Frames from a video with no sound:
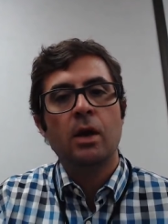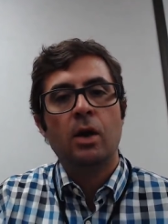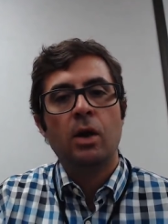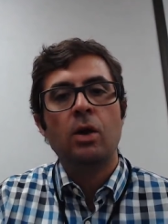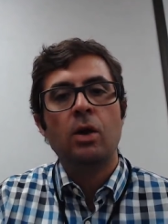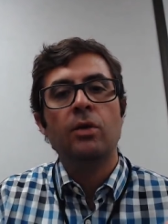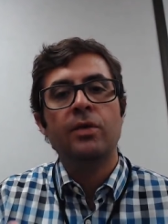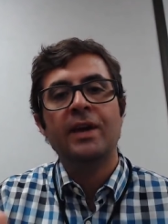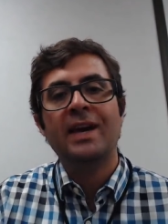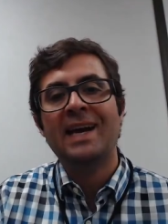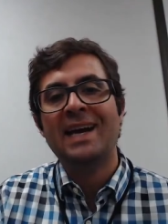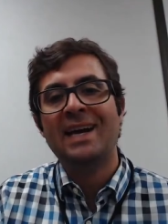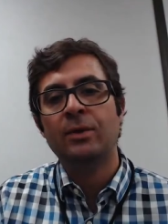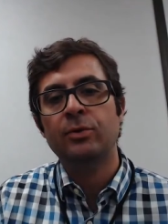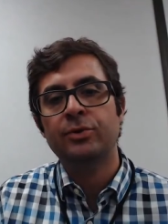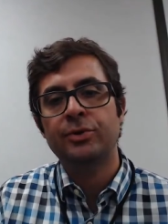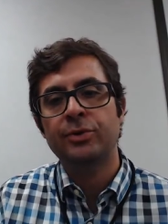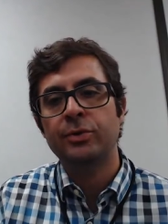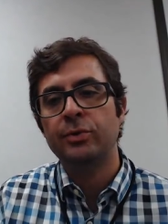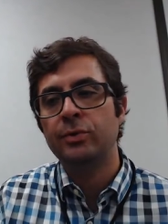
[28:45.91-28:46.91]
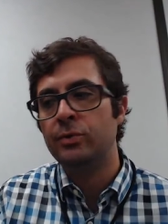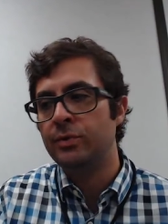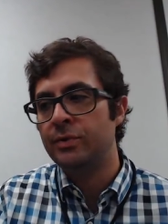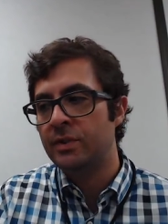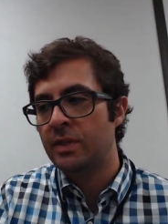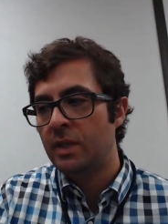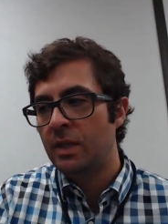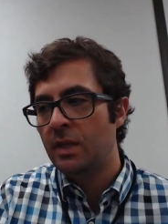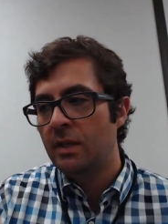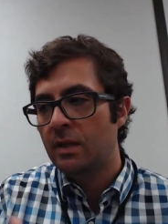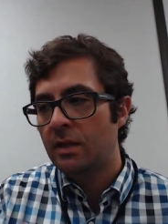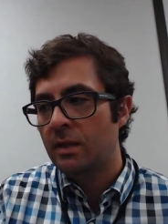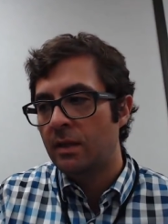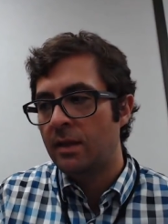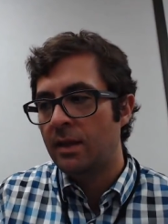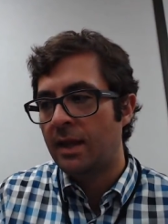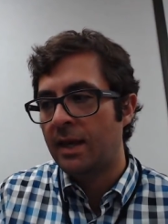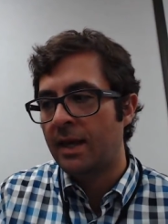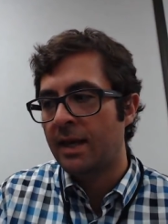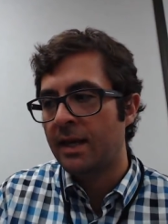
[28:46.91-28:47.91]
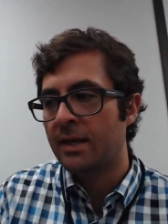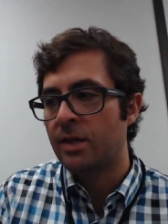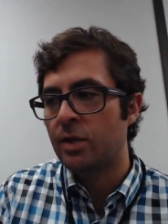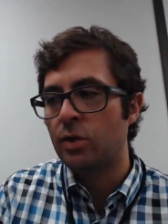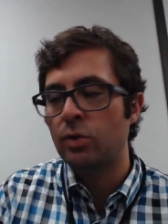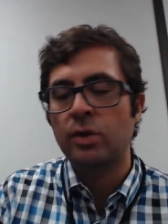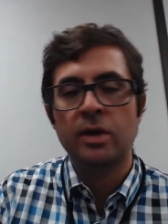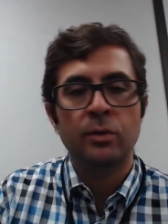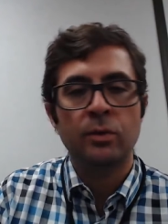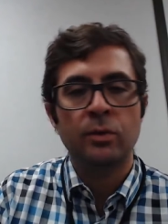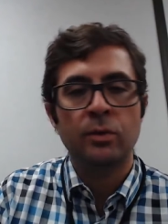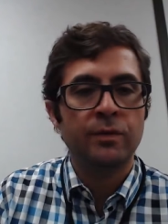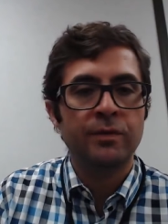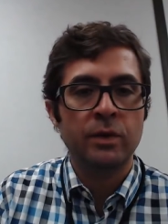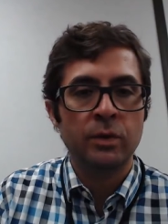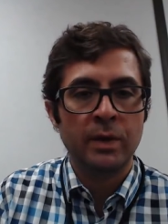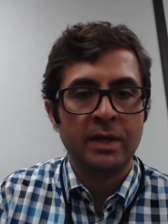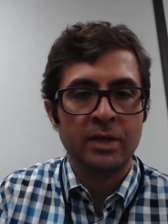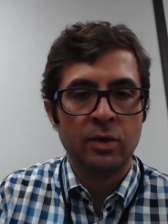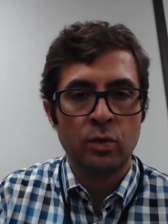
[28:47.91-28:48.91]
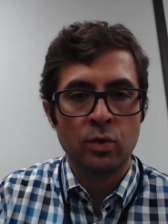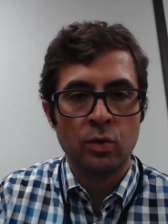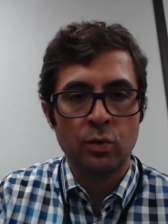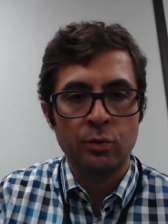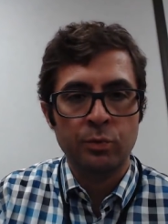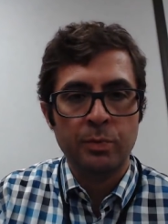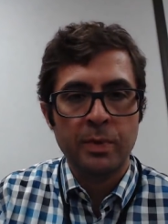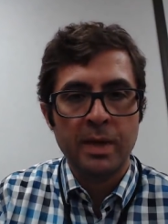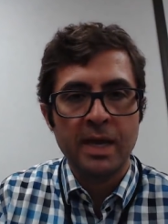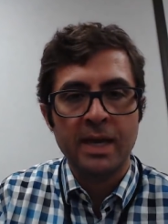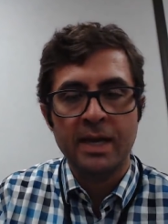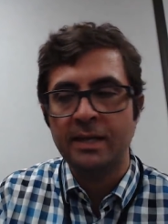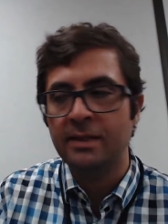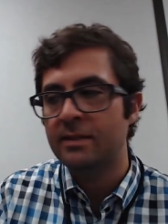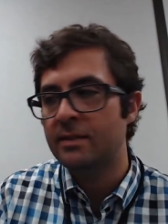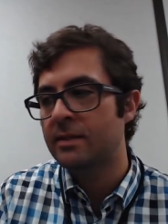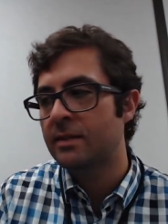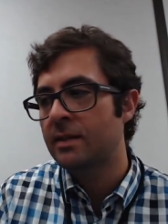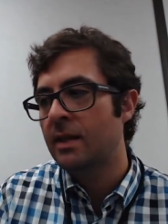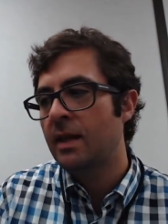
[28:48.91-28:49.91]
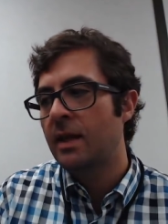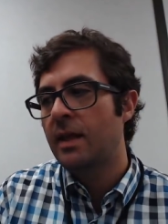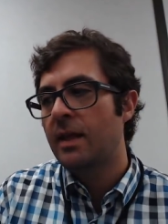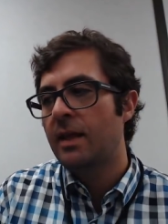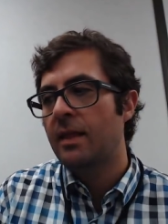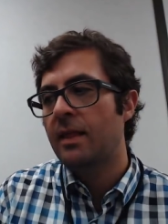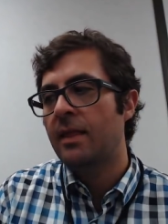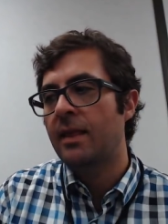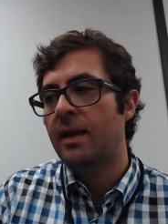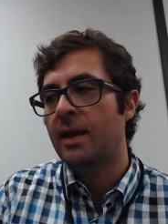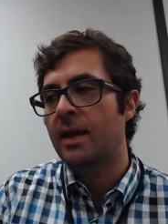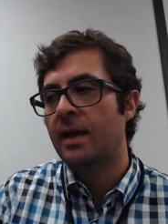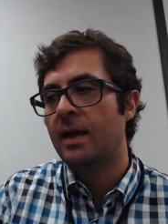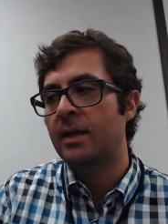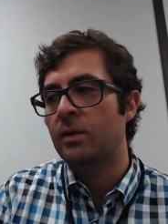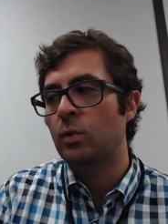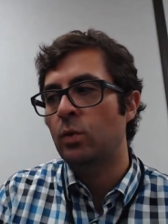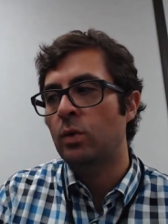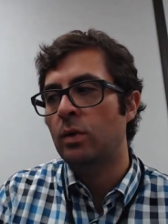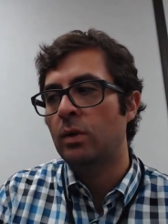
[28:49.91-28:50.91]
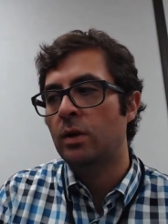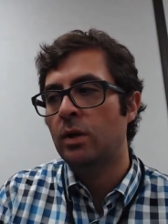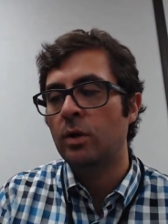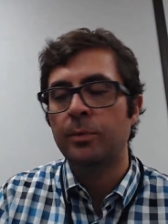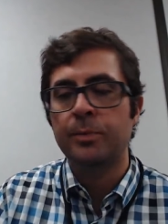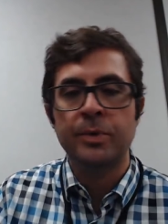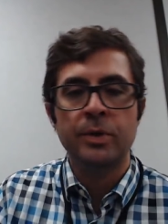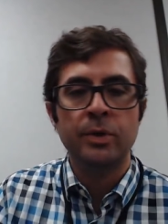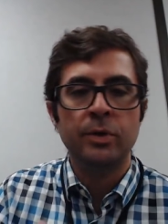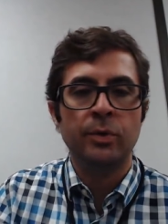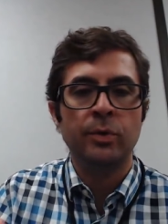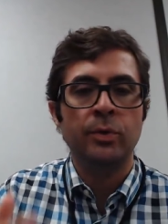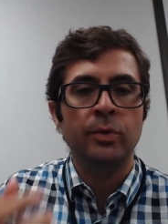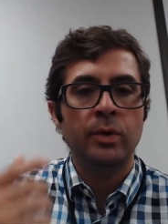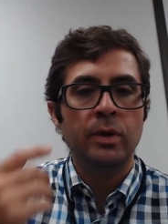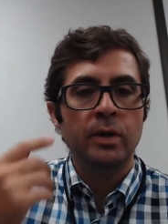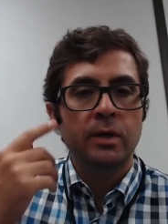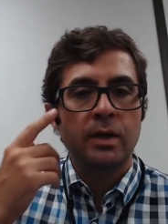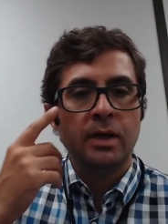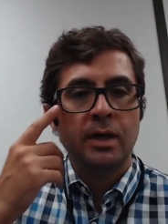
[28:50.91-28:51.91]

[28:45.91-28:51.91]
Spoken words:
all the how-tos that you can review at your own pace that will help you